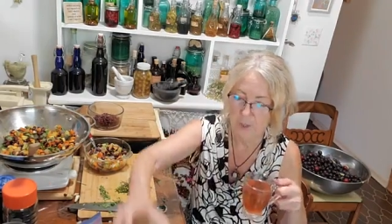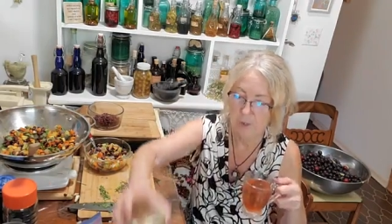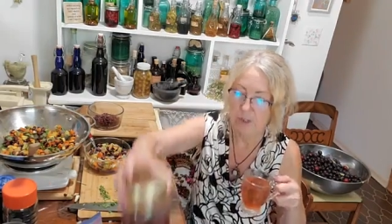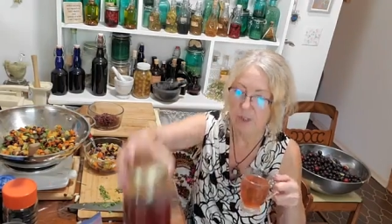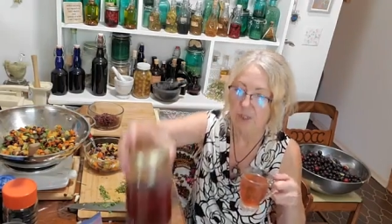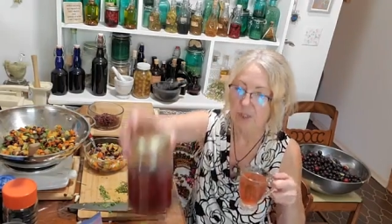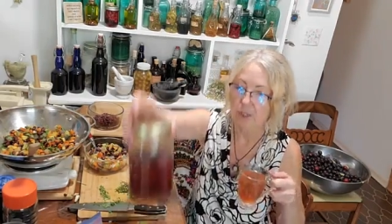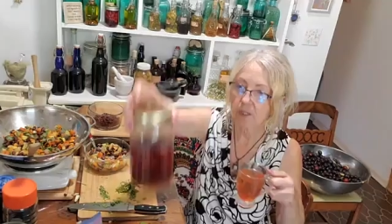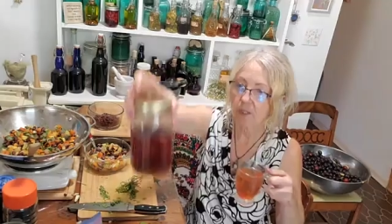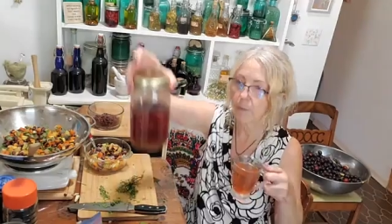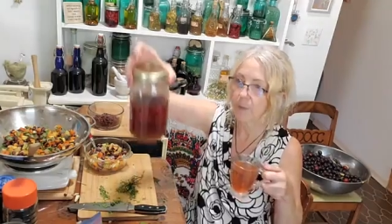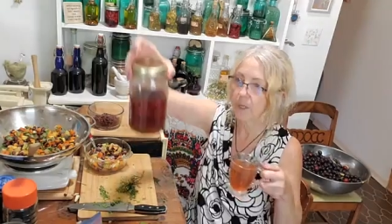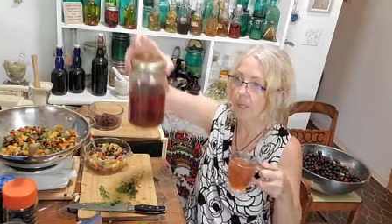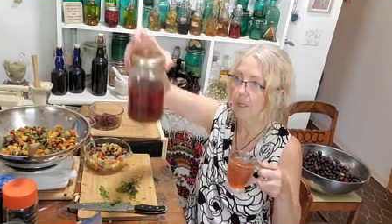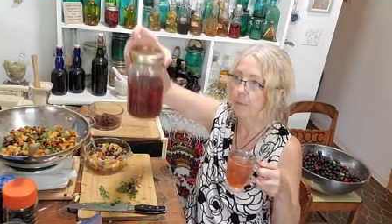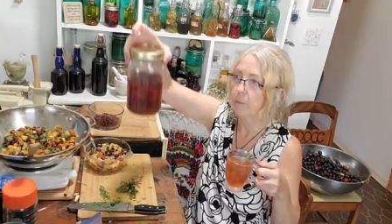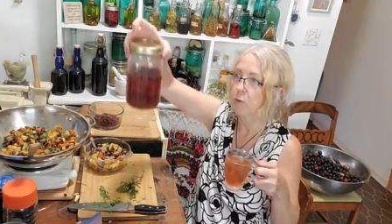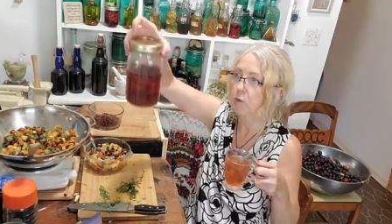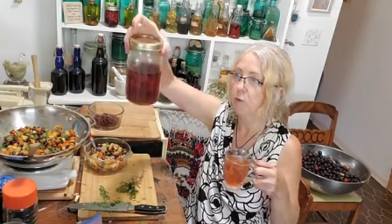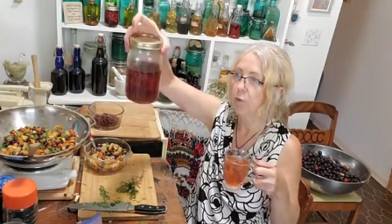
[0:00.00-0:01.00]
This is a
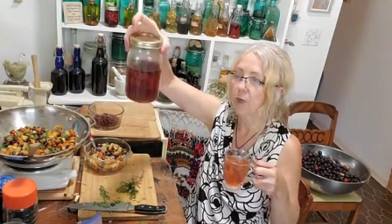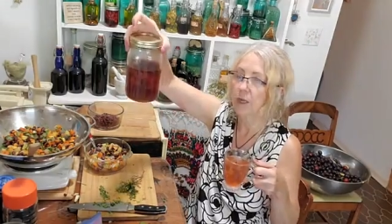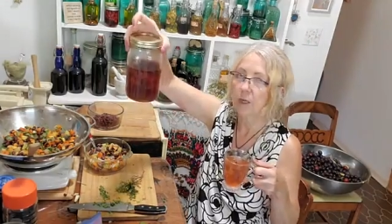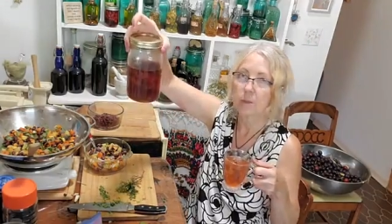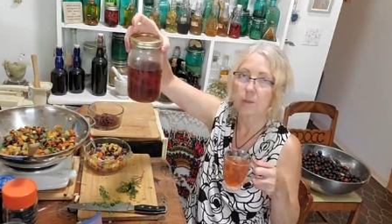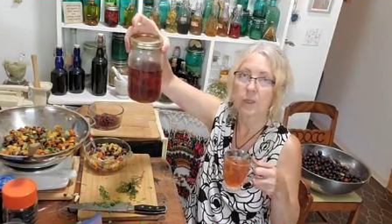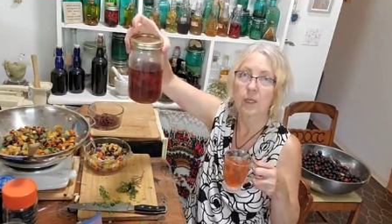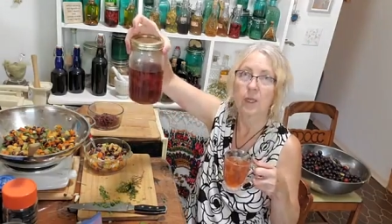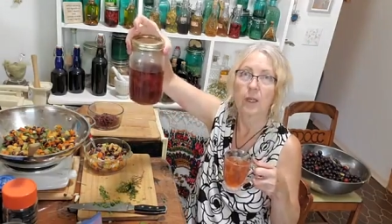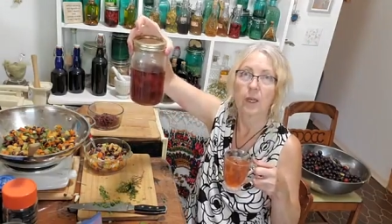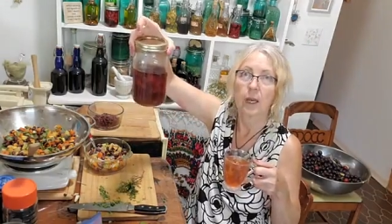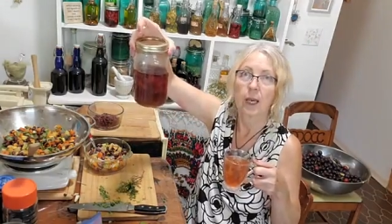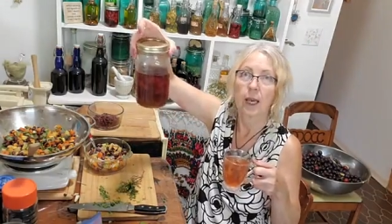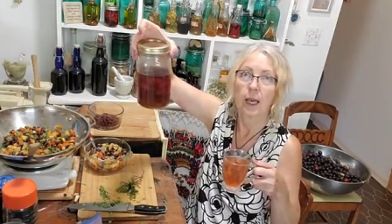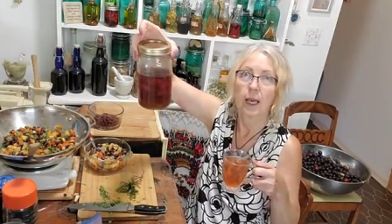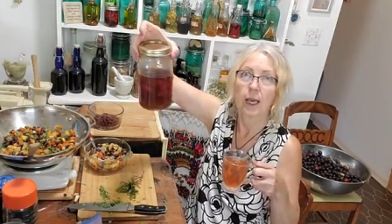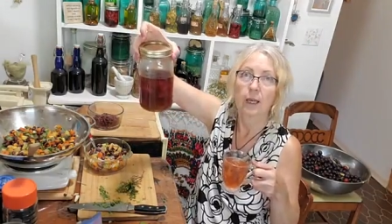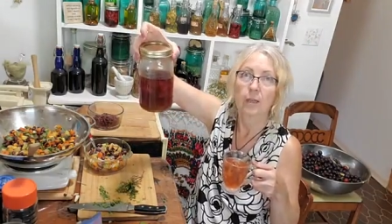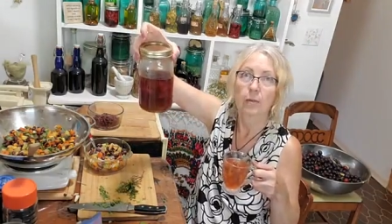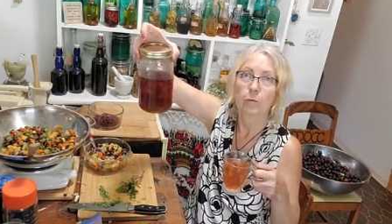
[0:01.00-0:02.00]
plum shrub,
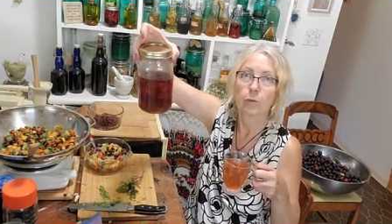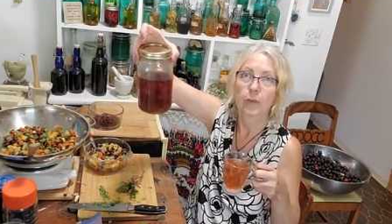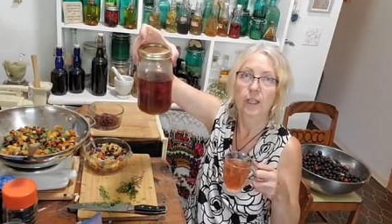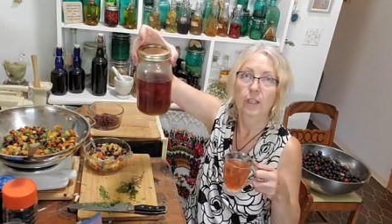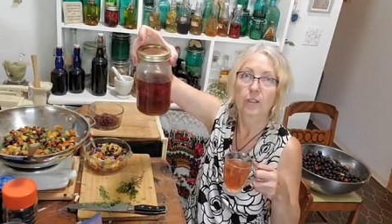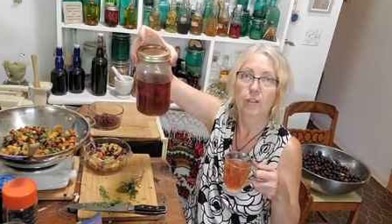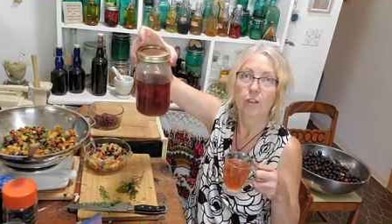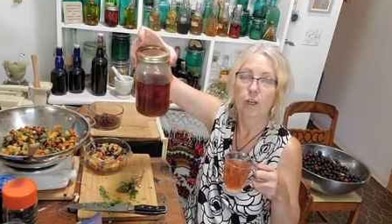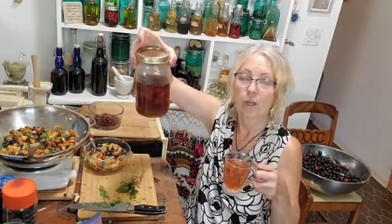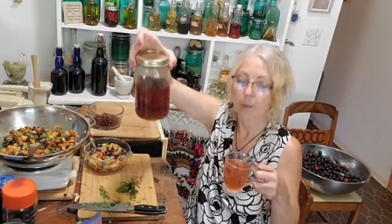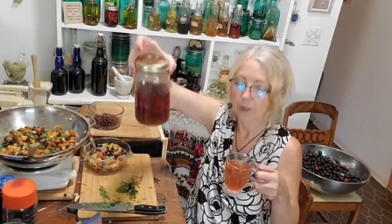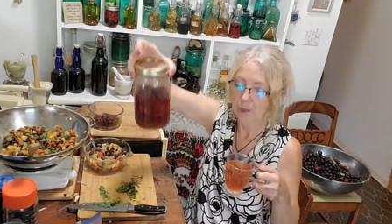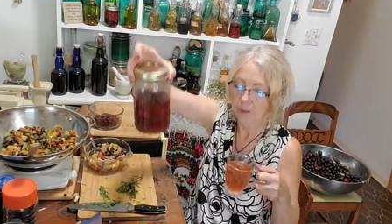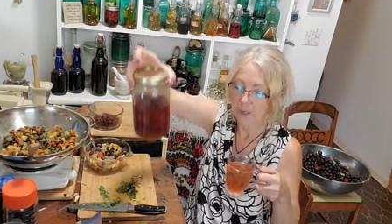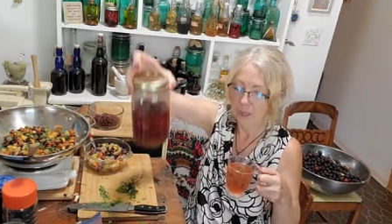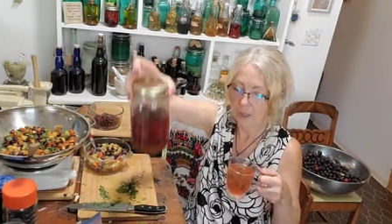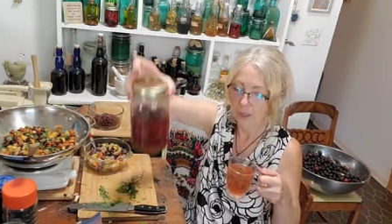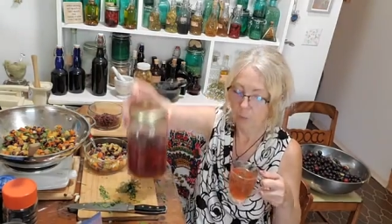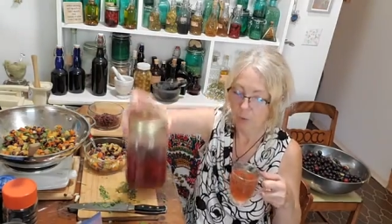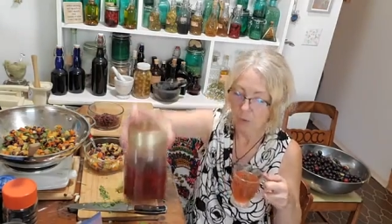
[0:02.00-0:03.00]
and we can talk about
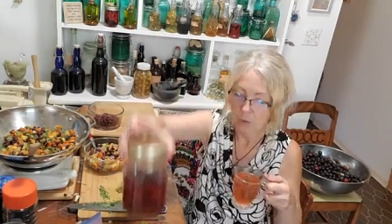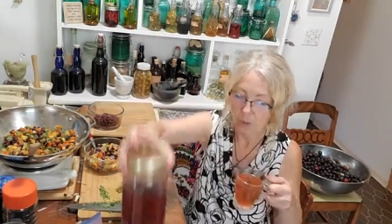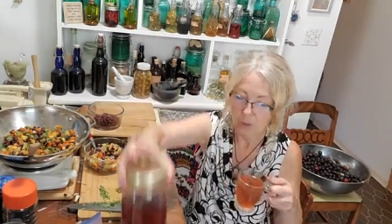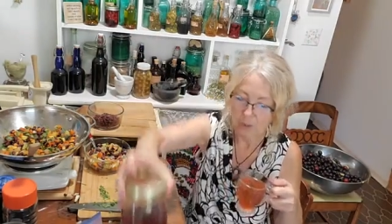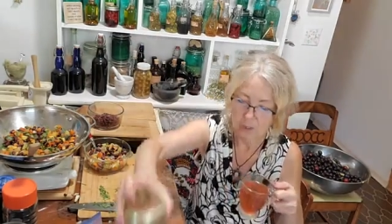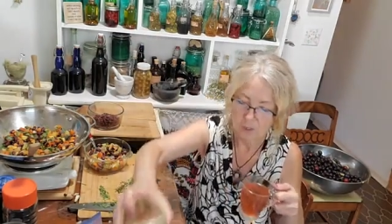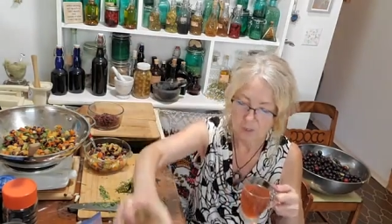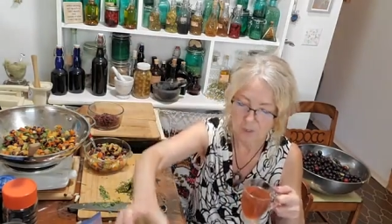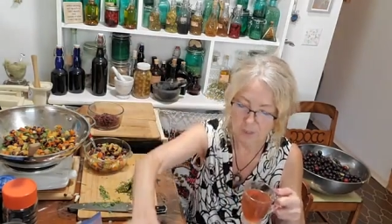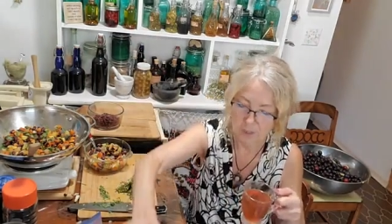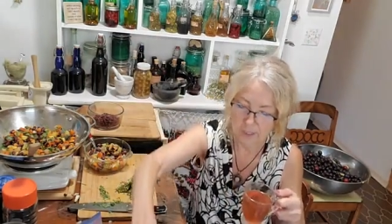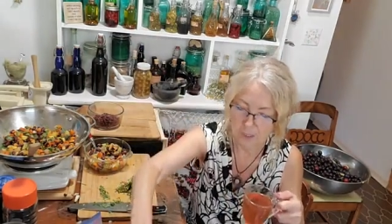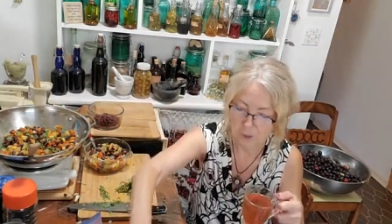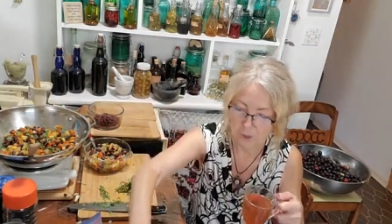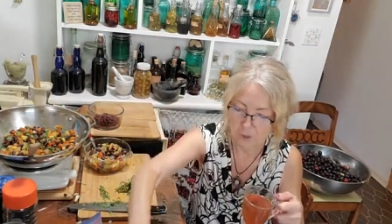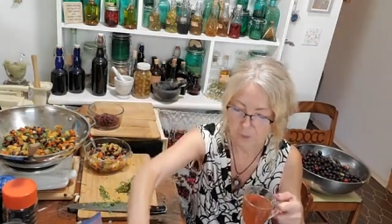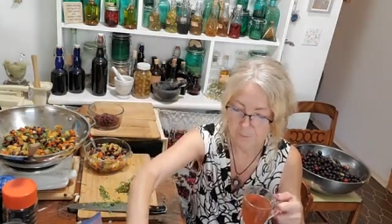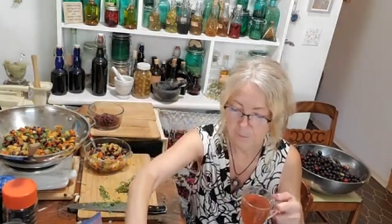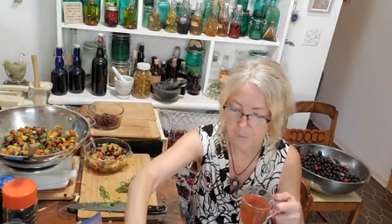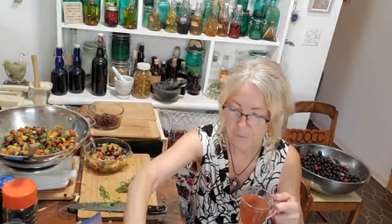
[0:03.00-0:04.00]
that more later.